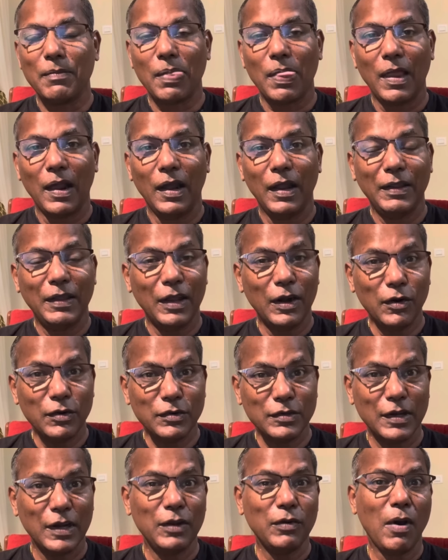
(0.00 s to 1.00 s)
I
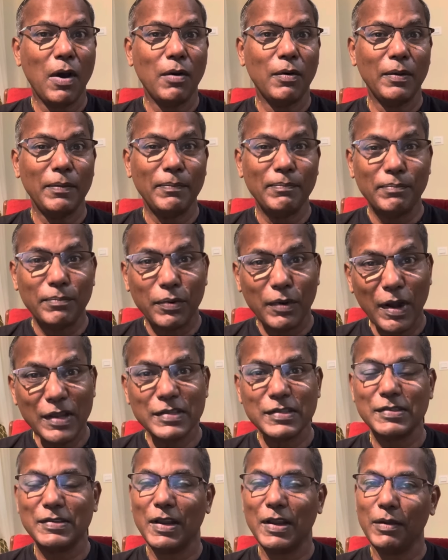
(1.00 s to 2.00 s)
cannot tell you how
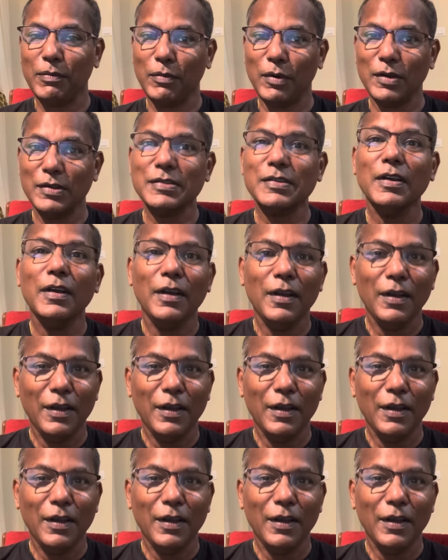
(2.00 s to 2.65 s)
impressed I was.